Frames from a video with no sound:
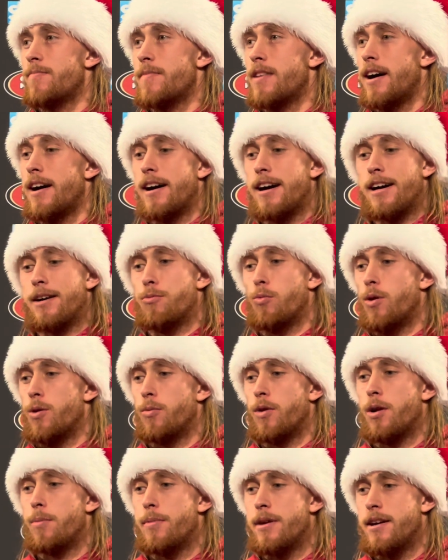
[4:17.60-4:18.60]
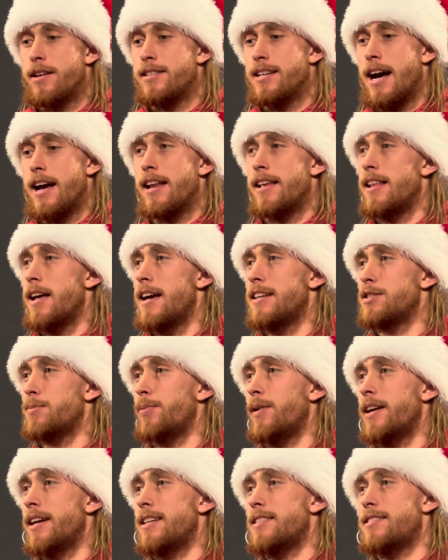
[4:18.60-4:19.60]
I wouldn't want to be a tight end that has to
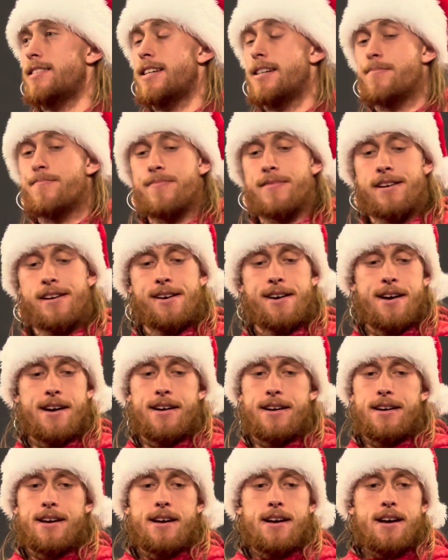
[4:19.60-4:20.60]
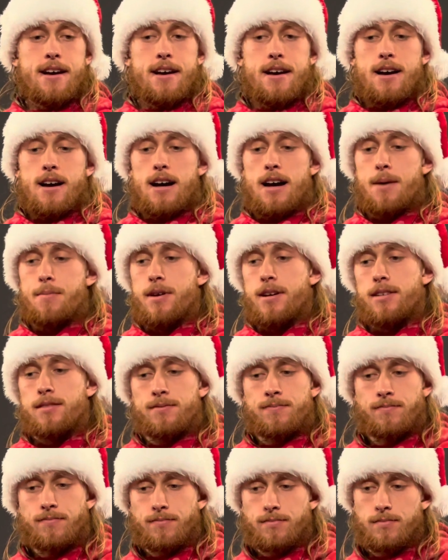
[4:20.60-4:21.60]
play against him. I
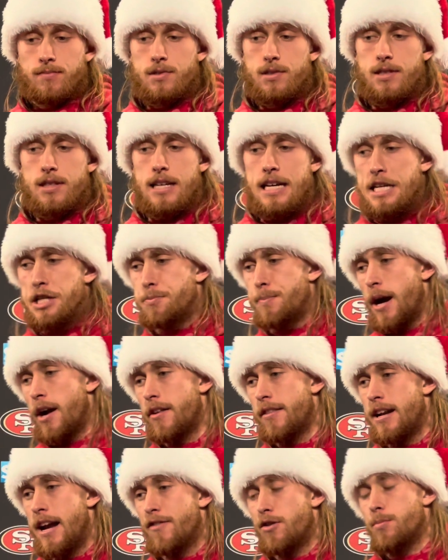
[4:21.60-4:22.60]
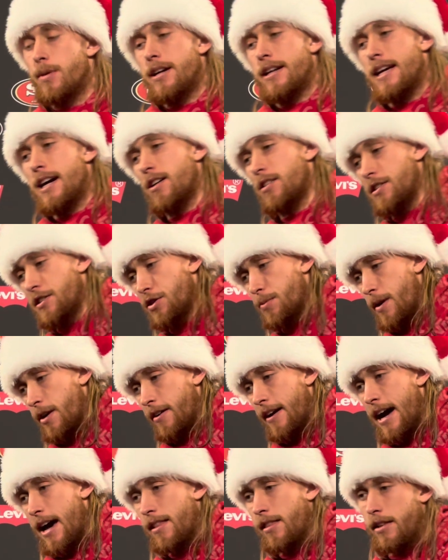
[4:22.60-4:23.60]
mean, he's better than everybody else. He's a better
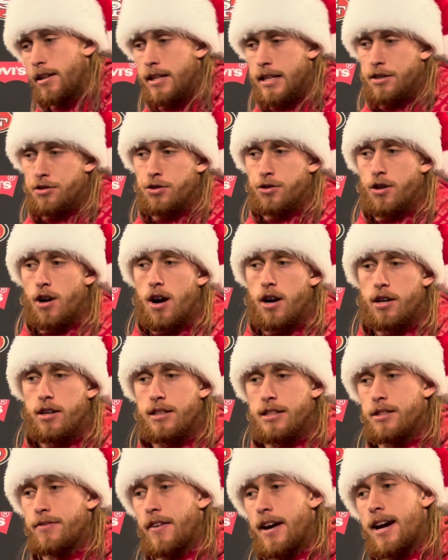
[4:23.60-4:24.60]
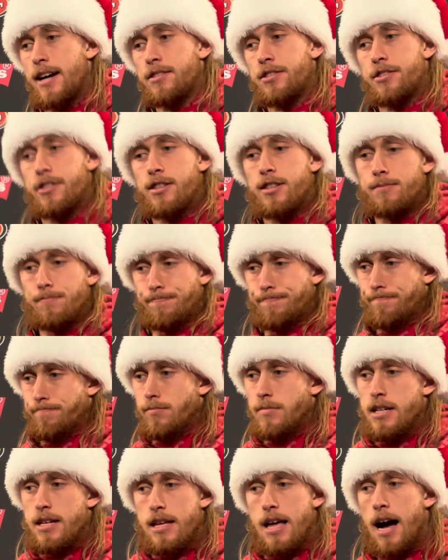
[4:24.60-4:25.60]
athlete. He's stronger. He's faster.
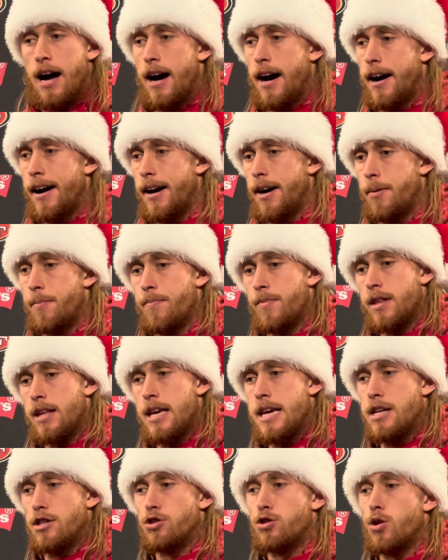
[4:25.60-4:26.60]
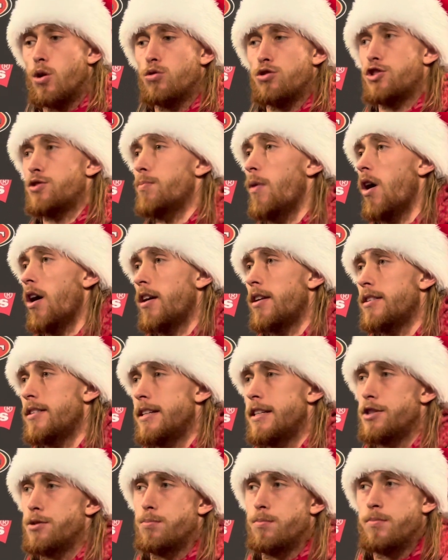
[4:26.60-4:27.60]
Um, he's so smart.
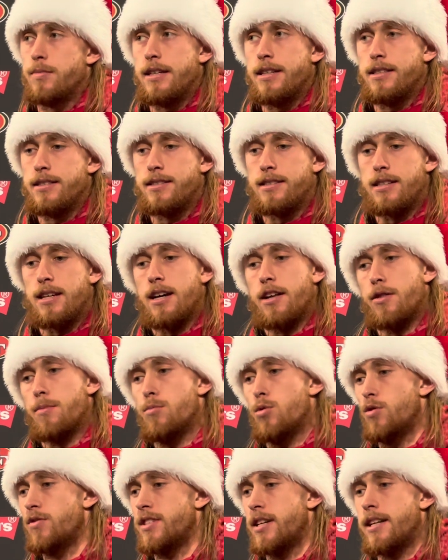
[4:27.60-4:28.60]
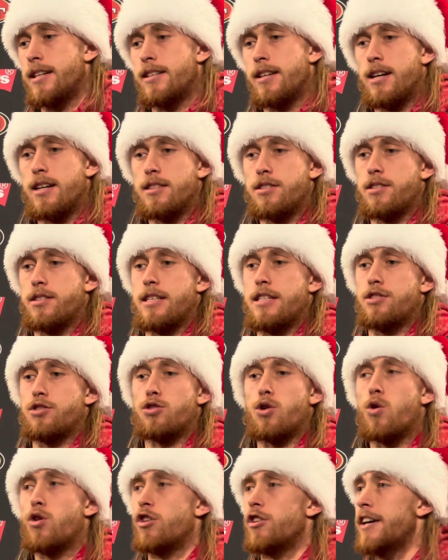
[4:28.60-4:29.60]
His his uh, the moves that he does. He's
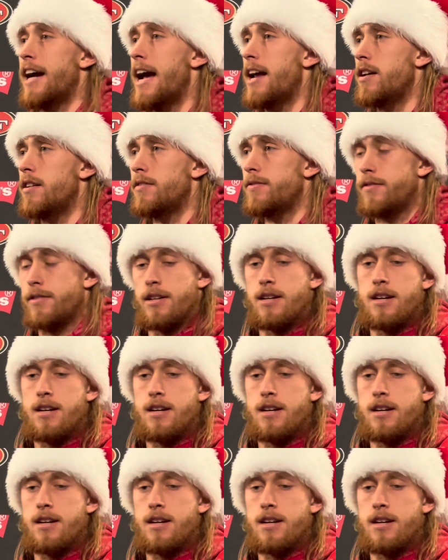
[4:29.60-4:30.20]
so creative.